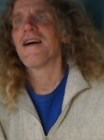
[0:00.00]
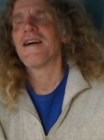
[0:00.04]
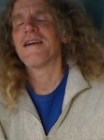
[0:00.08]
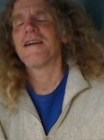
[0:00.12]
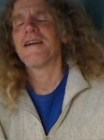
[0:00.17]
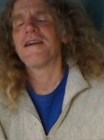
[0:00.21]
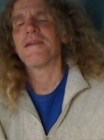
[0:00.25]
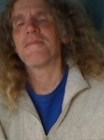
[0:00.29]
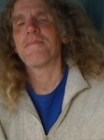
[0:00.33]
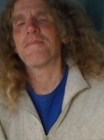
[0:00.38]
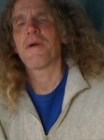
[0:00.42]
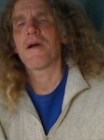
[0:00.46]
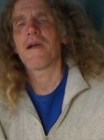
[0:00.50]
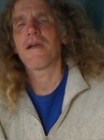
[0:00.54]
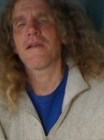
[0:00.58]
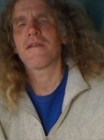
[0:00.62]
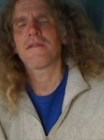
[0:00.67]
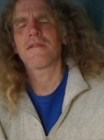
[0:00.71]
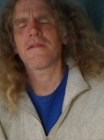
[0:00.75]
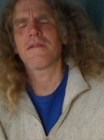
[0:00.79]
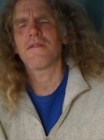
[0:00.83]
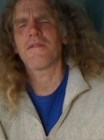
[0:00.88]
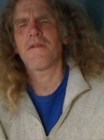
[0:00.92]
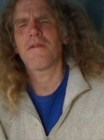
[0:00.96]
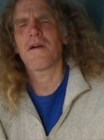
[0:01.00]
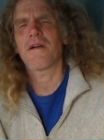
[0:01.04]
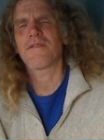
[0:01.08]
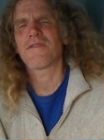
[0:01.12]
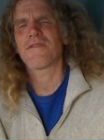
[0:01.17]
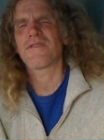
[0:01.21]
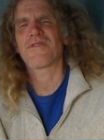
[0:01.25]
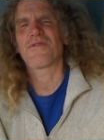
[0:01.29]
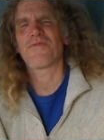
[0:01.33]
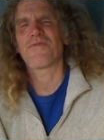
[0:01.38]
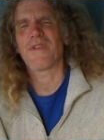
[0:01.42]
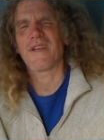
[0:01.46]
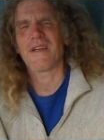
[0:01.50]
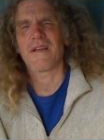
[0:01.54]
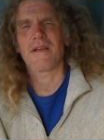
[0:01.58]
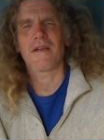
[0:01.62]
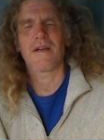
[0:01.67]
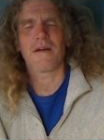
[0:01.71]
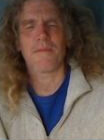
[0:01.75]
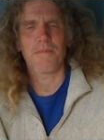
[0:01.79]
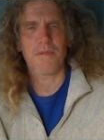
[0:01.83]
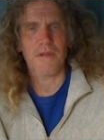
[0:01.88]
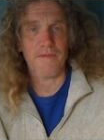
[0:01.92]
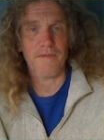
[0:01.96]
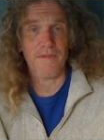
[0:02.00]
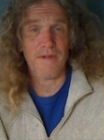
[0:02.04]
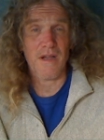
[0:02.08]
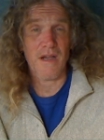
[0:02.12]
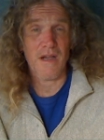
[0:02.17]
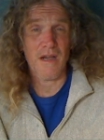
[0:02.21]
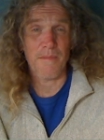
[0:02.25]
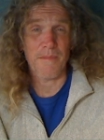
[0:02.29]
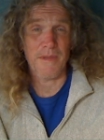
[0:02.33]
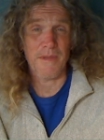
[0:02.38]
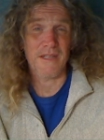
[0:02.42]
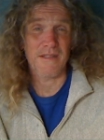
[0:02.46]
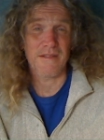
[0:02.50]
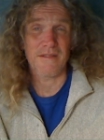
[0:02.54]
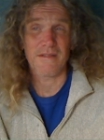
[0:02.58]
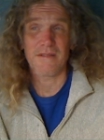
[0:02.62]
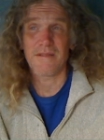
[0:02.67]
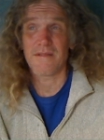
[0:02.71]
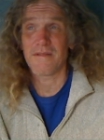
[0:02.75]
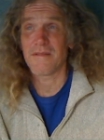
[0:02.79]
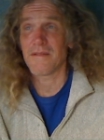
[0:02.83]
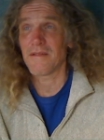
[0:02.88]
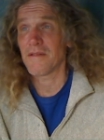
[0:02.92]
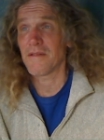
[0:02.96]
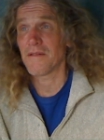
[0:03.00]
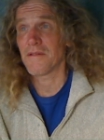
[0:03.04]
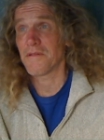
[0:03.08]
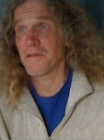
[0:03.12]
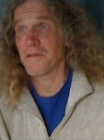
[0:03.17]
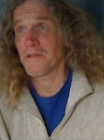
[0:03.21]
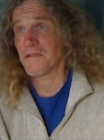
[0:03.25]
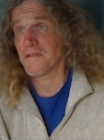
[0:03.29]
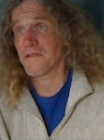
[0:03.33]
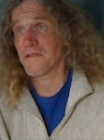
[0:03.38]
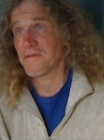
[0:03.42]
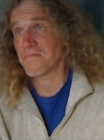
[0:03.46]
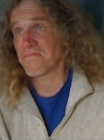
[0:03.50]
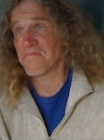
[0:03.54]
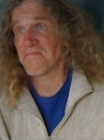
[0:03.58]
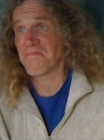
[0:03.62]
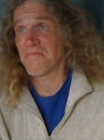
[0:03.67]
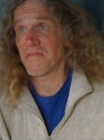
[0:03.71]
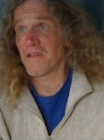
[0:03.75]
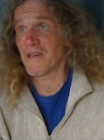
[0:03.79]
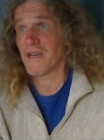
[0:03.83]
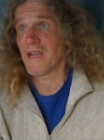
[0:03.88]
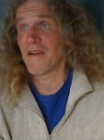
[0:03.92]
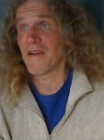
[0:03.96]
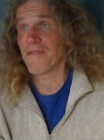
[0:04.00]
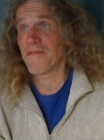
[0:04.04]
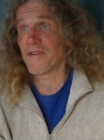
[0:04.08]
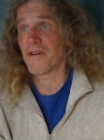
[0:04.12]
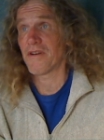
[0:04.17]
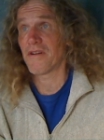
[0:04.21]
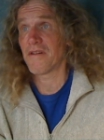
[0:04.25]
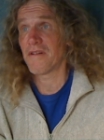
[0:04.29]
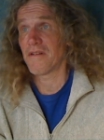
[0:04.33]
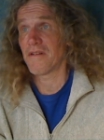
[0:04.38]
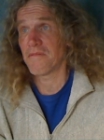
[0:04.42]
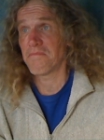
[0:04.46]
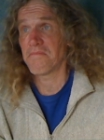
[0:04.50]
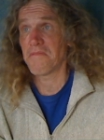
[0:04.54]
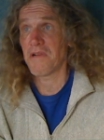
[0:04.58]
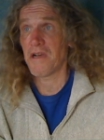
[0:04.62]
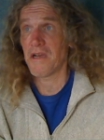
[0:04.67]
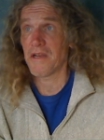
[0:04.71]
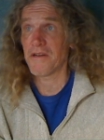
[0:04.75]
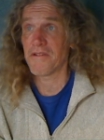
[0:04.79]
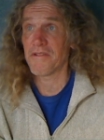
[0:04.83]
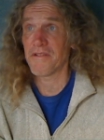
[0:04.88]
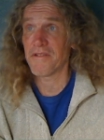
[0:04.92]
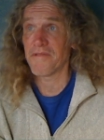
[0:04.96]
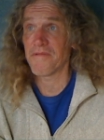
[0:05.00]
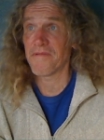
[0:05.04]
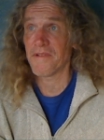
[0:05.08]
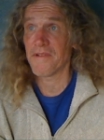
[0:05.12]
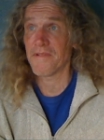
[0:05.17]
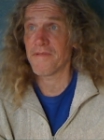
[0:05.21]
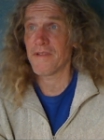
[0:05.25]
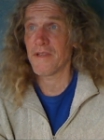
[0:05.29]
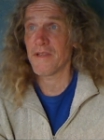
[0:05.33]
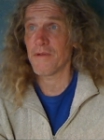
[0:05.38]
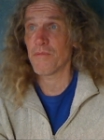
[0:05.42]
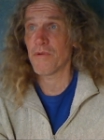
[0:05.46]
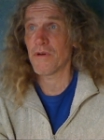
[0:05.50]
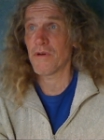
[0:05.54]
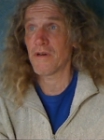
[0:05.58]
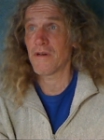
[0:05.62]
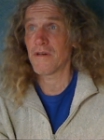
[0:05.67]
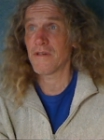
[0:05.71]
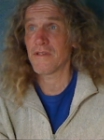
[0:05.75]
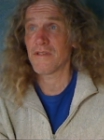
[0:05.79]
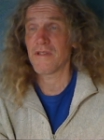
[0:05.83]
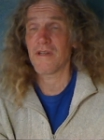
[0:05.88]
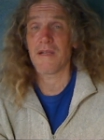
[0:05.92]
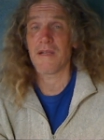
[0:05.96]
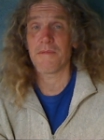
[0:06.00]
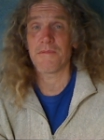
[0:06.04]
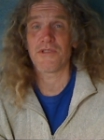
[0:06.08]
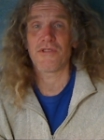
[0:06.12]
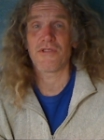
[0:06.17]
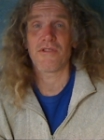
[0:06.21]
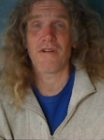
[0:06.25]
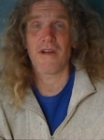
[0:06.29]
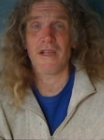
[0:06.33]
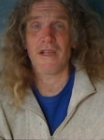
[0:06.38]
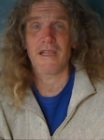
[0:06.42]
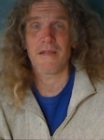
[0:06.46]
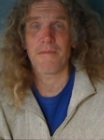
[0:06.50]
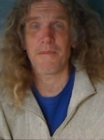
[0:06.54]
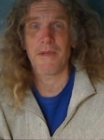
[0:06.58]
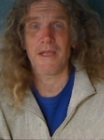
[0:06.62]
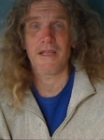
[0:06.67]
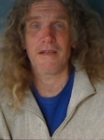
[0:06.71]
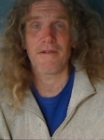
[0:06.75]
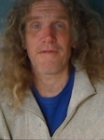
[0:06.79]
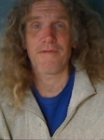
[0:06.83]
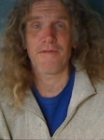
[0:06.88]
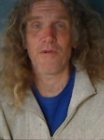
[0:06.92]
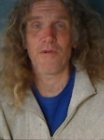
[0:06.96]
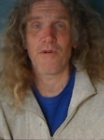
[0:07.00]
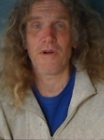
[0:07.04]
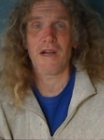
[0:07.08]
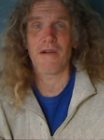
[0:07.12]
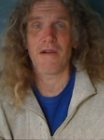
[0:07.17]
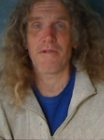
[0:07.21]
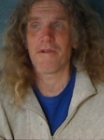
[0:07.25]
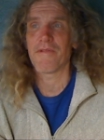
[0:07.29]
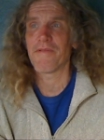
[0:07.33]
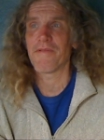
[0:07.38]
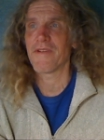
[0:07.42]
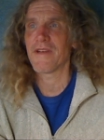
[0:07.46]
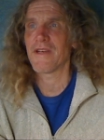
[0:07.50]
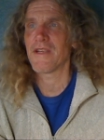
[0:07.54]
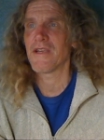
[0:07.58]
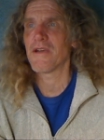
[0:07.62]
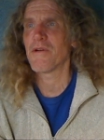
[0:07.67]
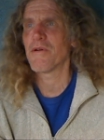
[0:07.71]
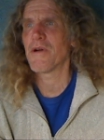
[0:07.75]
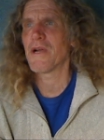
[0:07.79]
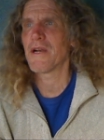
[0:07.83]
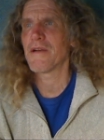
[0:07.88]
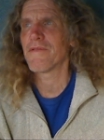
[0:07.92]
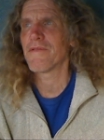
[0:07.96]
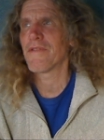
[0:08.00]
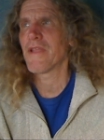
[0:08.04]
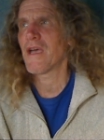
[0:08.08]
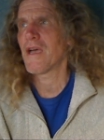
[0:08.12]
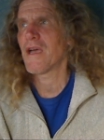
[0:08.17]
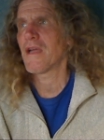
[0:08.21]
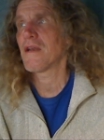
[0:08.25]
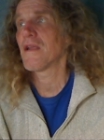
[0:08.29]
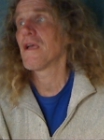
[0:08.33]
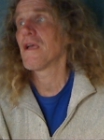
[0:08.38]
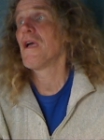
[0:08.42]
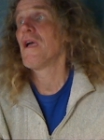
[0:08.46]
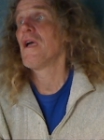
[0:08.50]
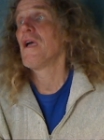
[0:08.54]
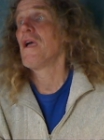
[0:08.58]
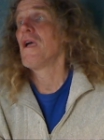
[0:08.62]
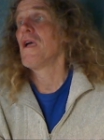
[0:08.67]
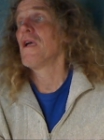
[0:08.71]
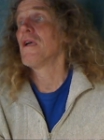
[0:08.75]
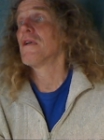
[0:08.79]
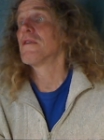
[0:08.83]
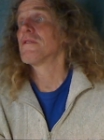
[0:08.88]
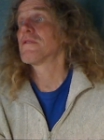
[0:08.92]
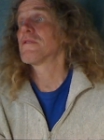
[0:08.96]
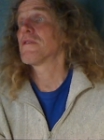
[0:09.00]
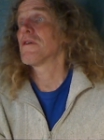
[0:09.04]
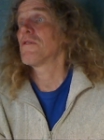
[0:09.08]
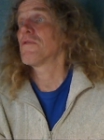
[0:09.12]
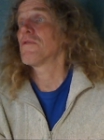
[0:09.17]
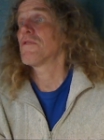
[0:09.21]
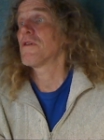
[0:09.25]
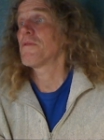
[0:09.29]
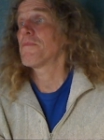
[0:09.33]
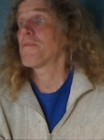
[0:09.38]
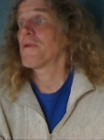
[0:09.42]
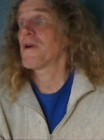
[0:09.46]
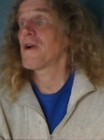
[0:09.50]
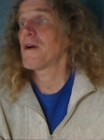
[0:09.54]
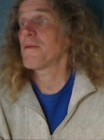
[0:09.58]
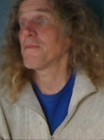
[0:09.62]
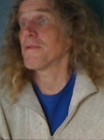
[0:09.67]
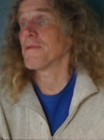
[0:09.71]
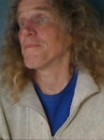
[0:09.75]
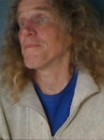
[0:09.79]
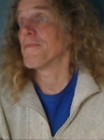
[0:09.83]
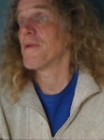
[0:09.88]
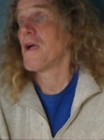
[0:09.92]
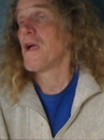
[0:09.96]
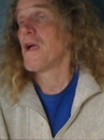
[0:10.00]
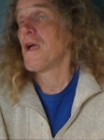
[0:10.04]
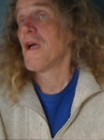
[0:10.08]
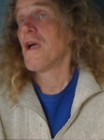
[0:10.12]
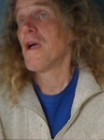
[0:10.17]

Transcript: Um, so I'll just read a couple of comments. You know, it's whatever, 150 words, and I'm sure I can make a four hour video out of that. So, no problem.